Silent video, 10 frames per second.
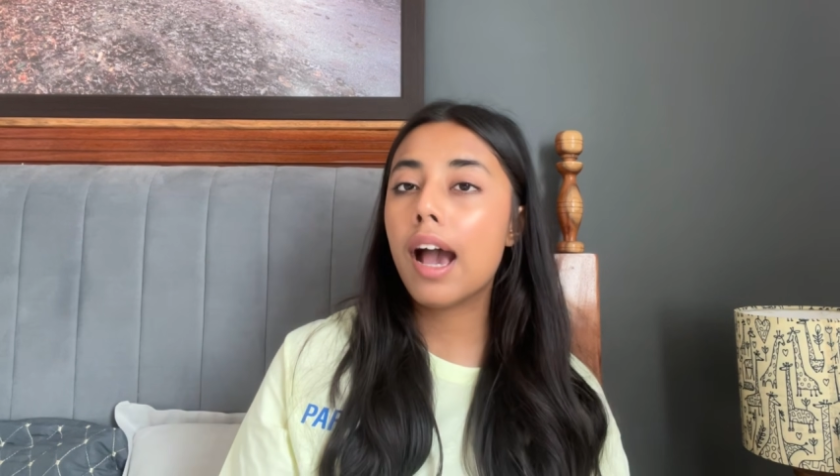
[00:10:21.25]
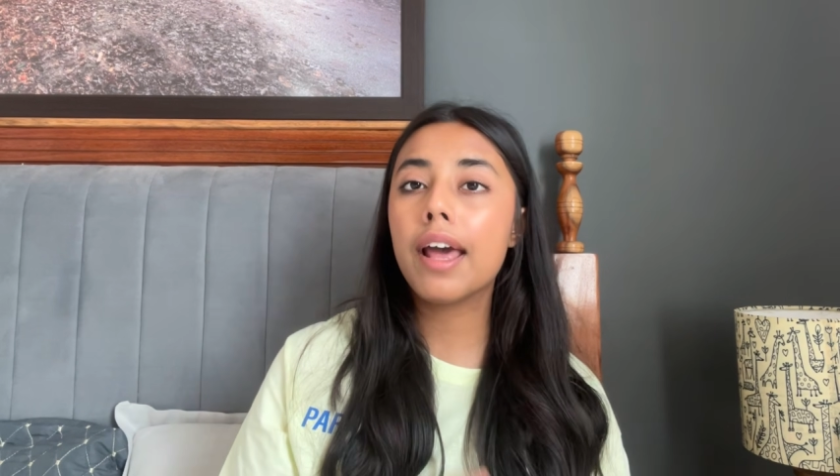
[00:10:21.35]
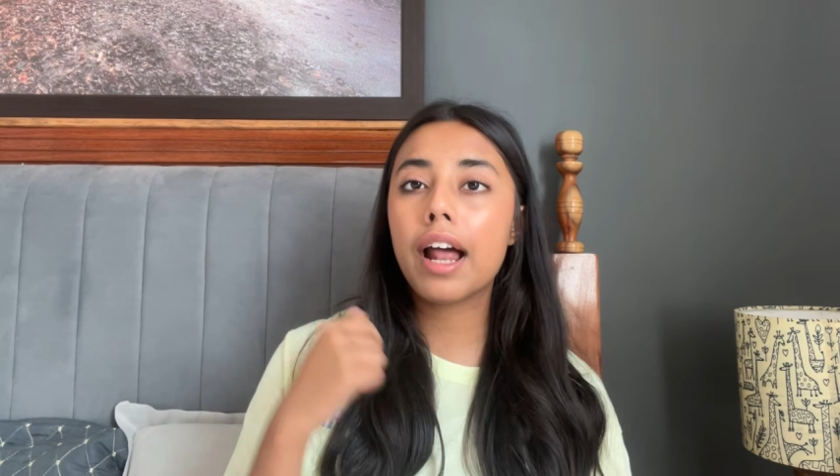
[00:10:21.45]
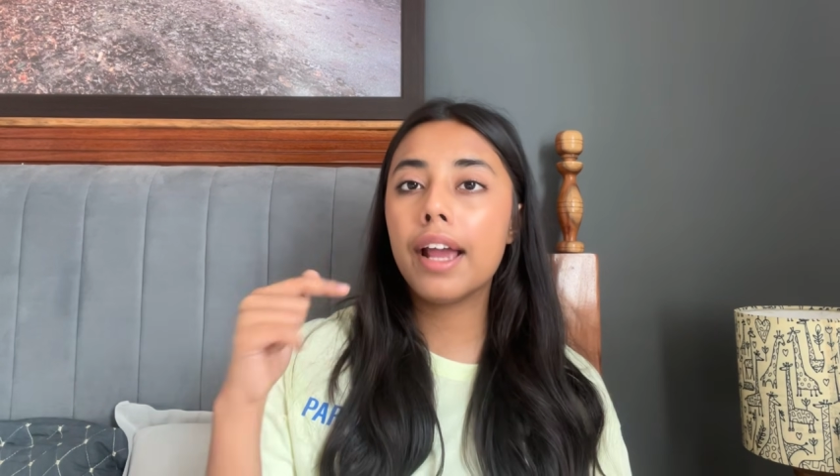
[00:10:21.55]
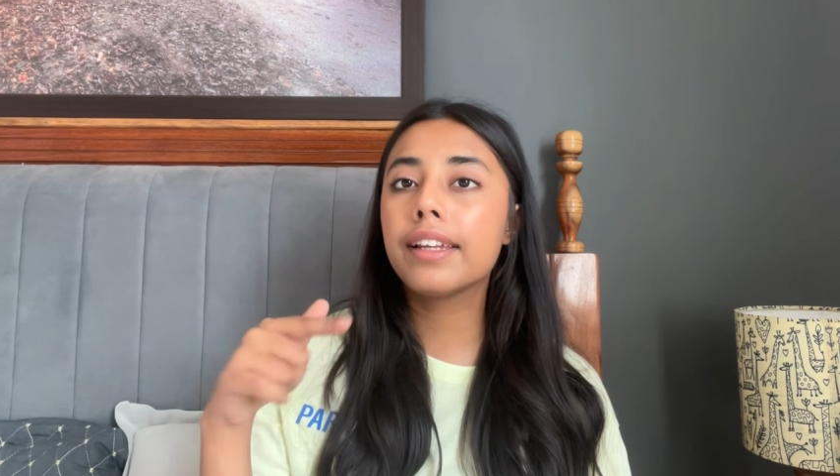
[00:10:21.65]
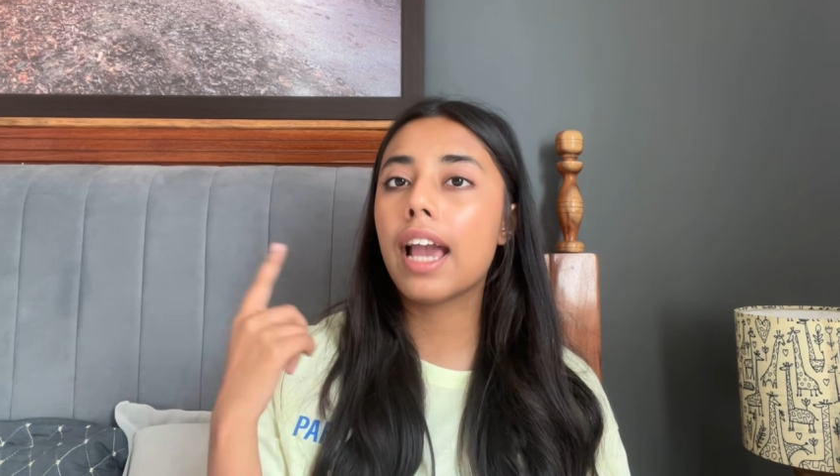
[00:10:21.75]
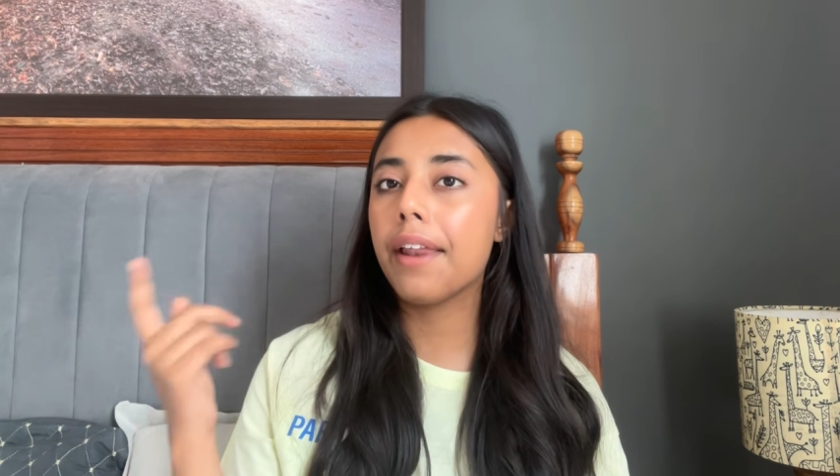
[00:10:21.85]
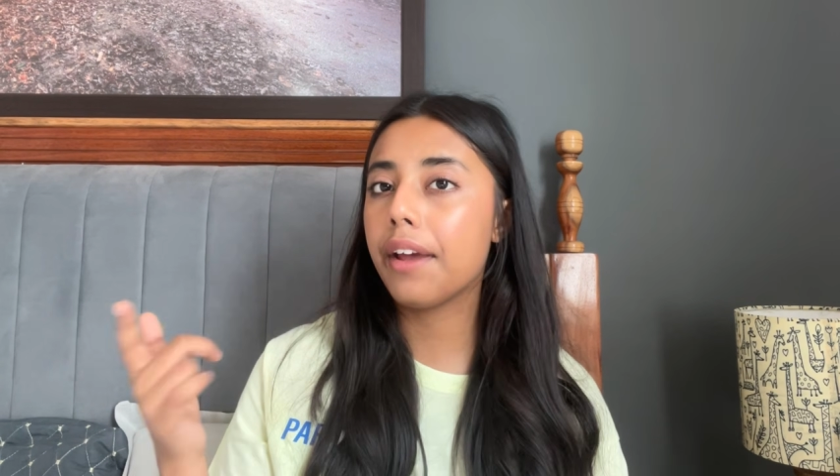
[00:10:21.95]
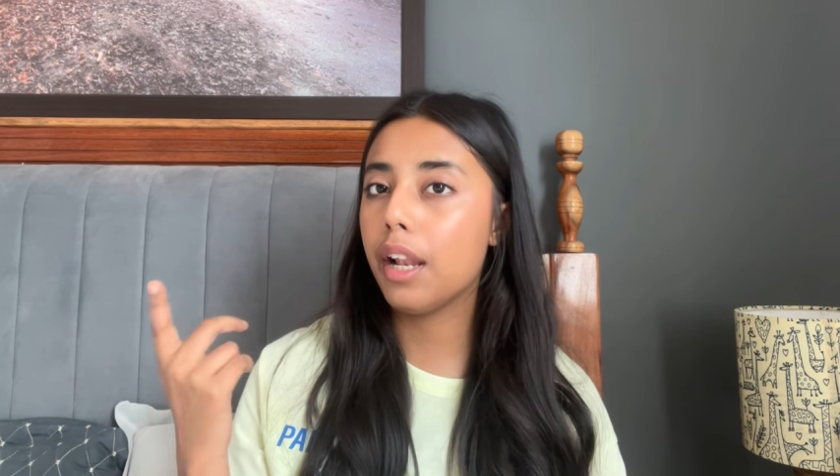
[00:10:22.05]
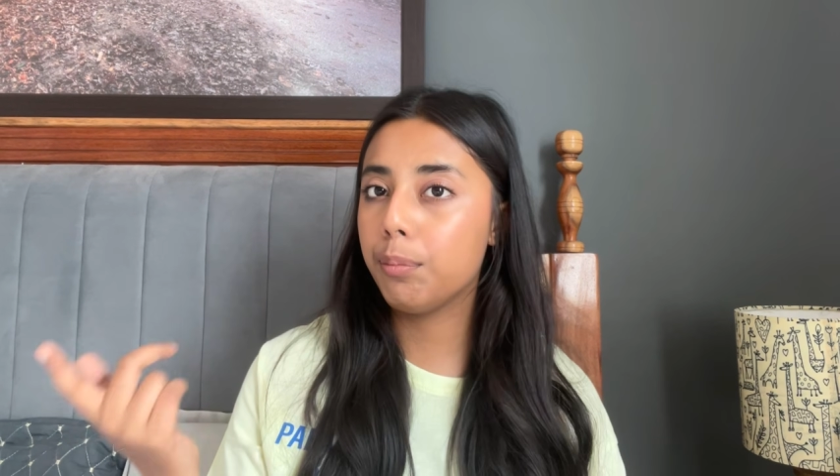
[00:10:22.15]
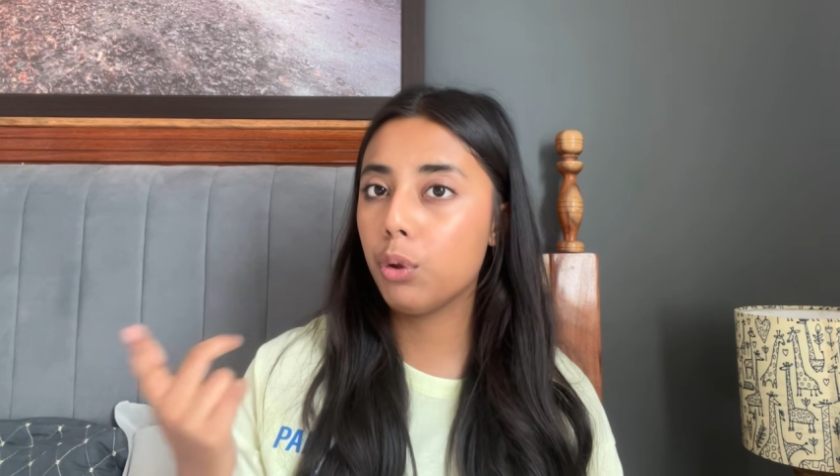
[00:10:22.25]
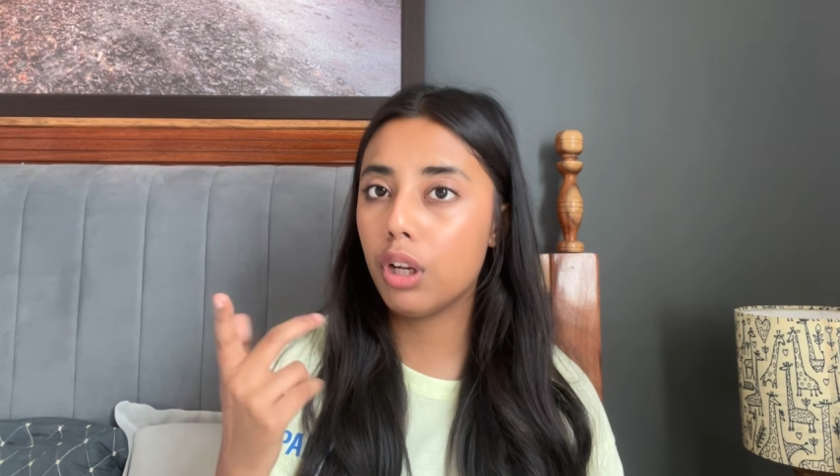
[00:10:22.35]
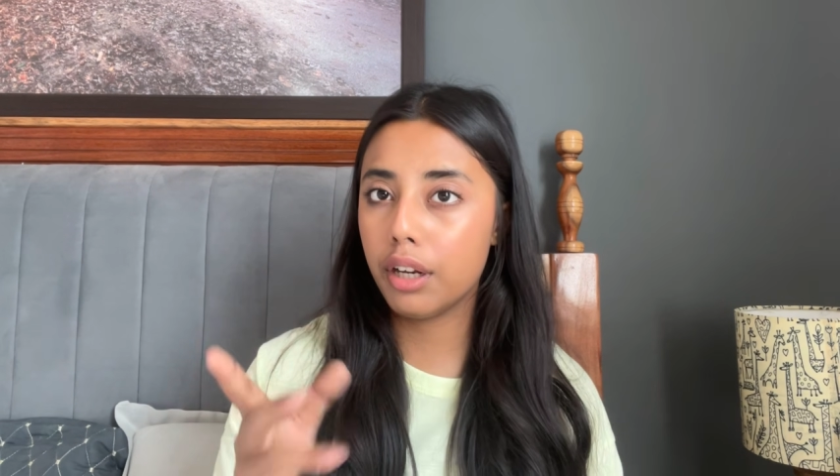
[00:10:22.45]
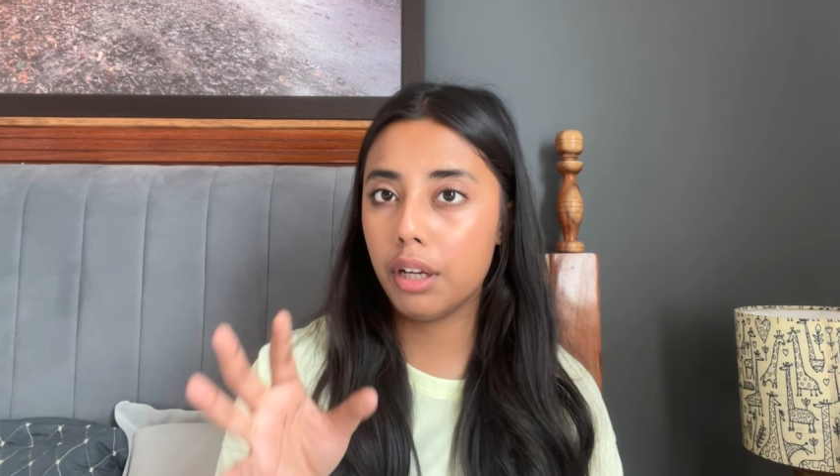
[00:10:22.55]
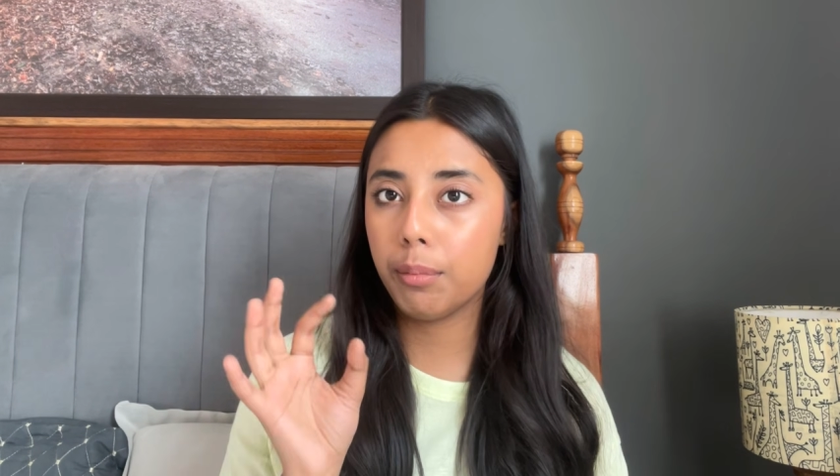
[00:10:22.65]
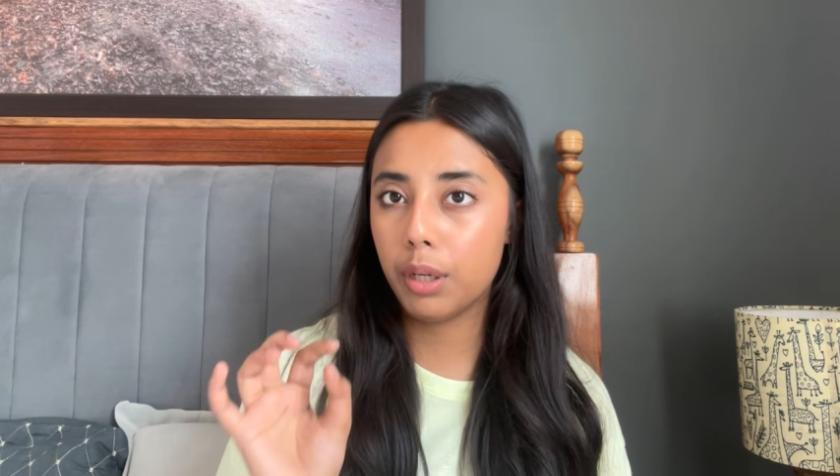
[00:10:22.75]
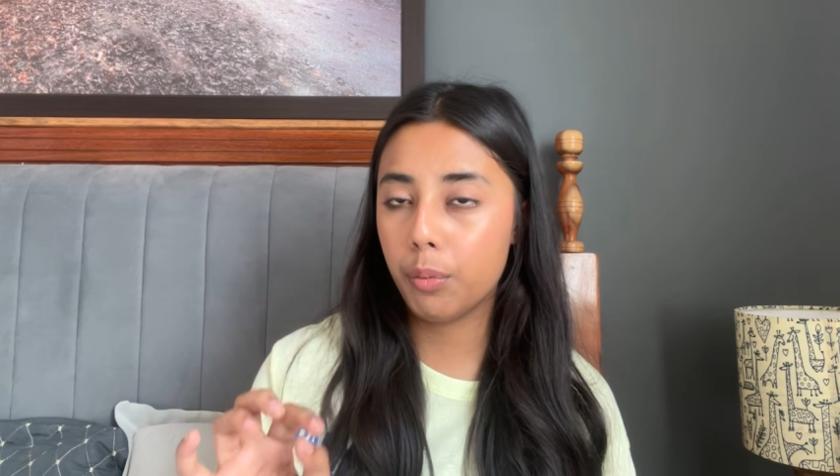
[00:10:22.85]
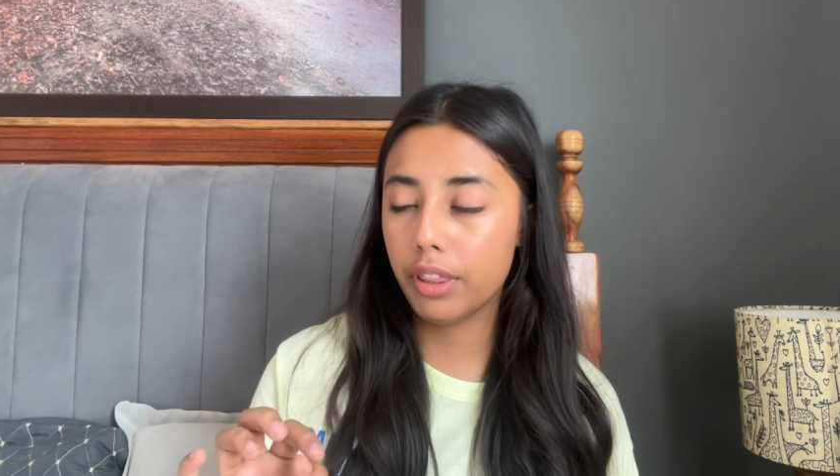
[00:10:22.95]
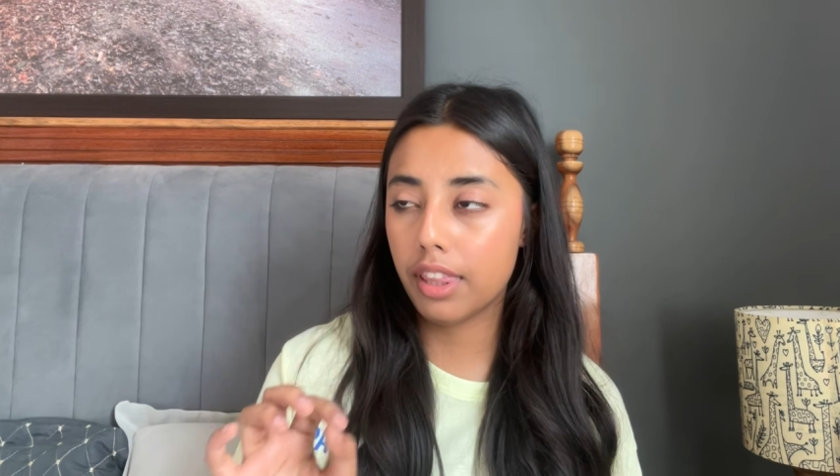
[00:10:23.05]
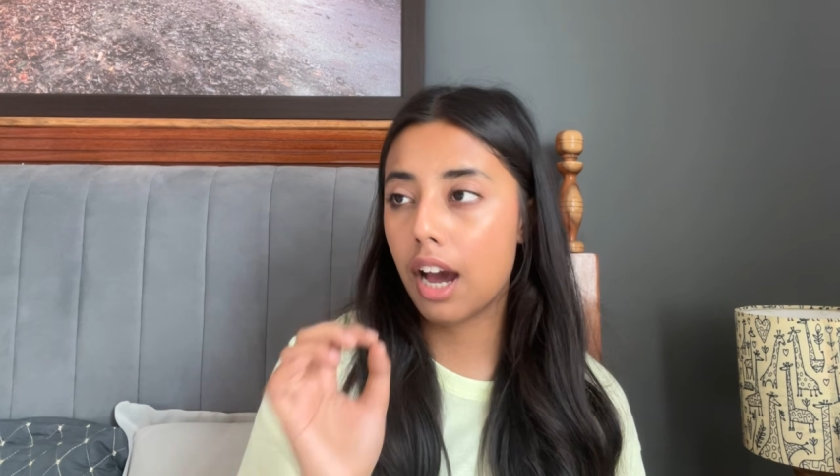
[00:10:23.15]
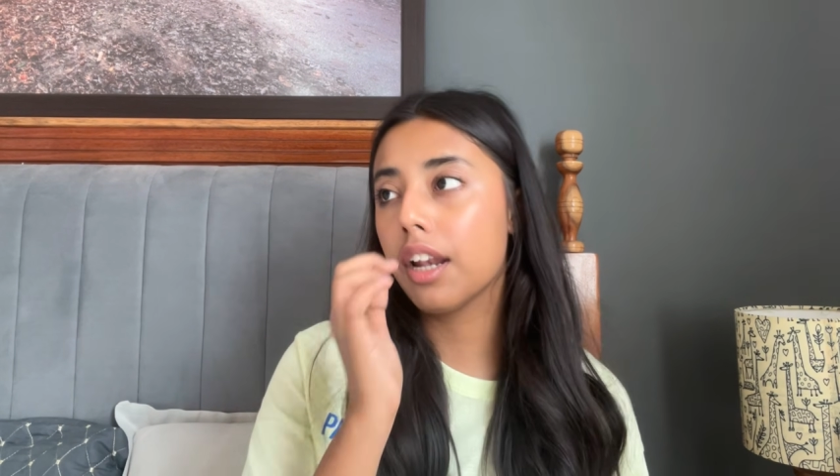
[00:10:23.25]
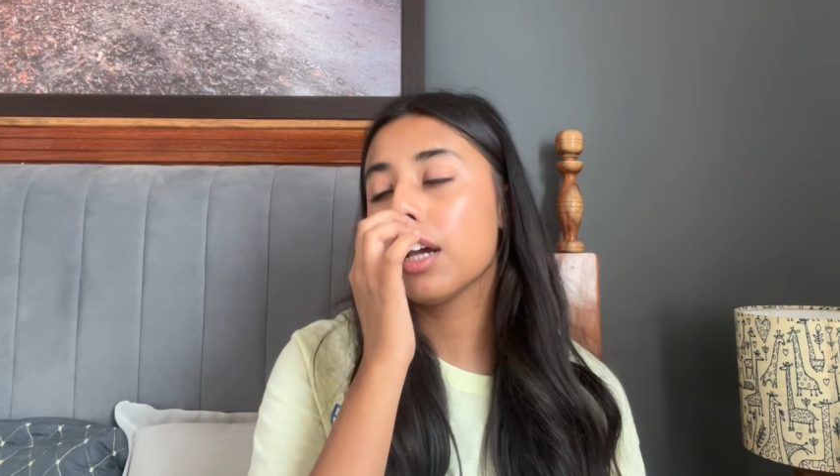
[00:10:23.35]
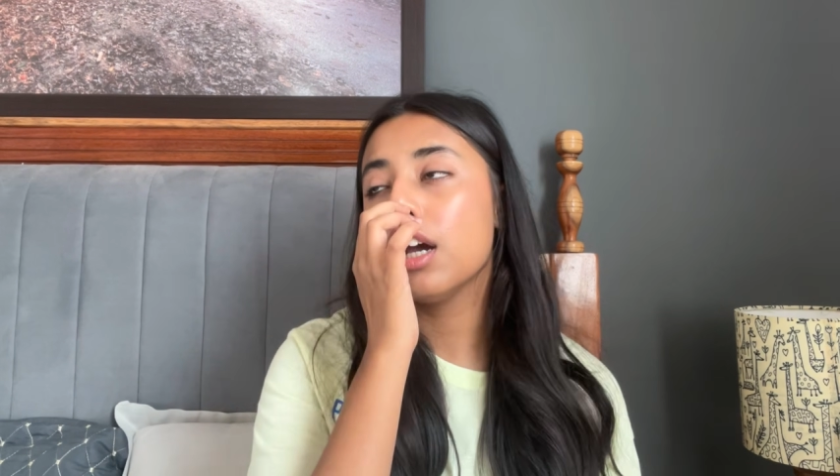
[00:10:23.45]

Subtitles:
and I can help you a little bit with that.